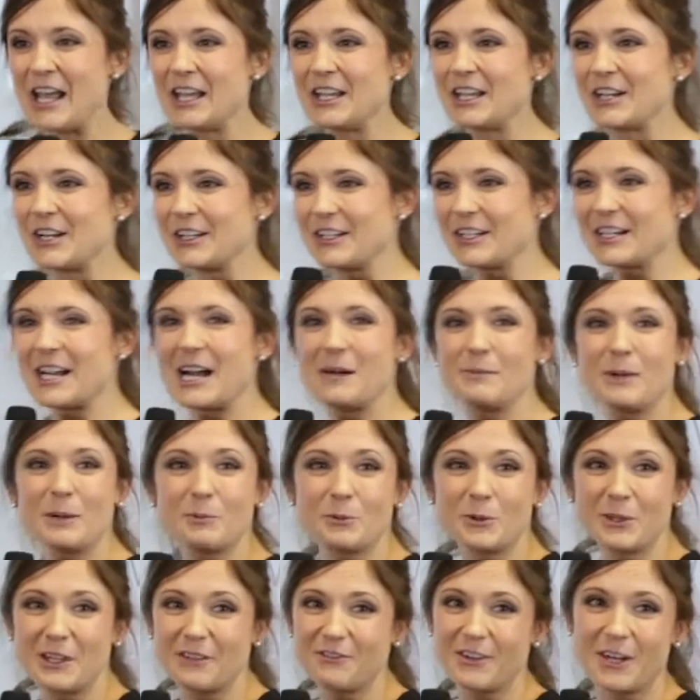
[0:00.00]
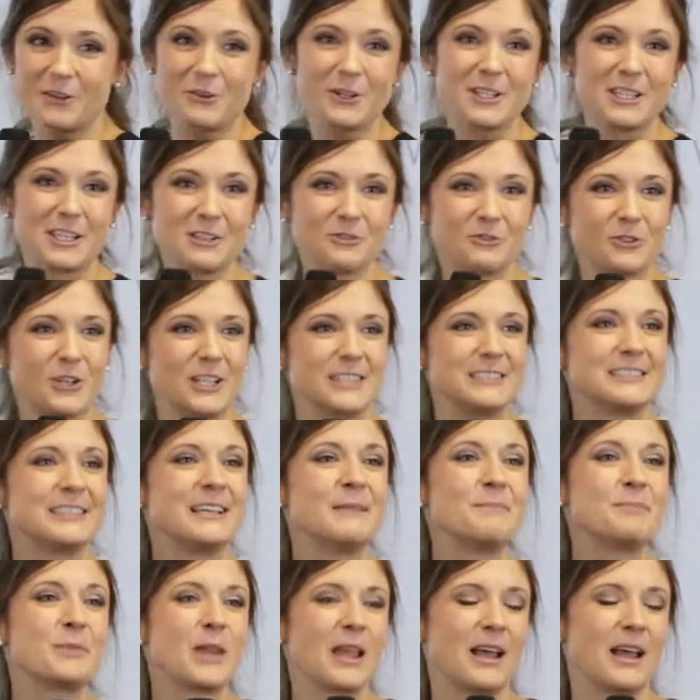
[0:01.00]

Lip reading: you're going to come up with a very different